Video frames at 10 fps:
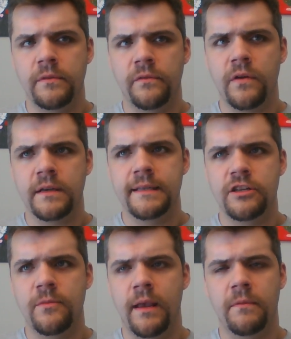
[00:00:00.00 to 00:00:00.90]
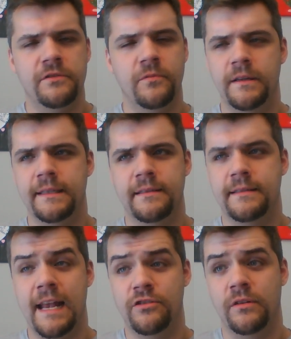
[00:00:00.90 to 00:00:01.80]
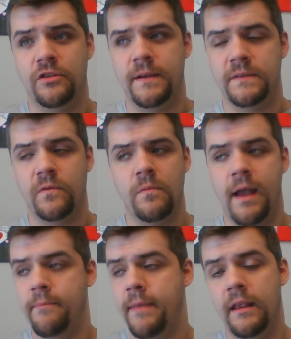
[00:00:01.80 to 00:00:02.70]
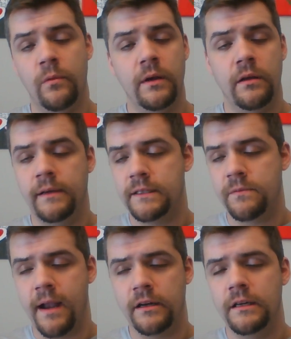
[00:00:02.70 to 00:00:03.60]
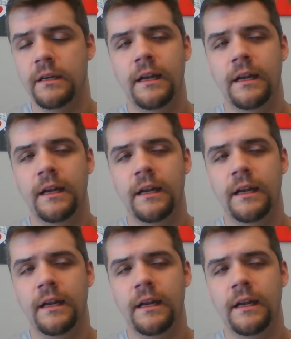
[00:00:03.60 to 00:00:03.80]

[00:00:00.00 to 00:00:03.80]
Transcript: little frog statue man, which, what is that statue going to transform? I bet it will. It's Ryder.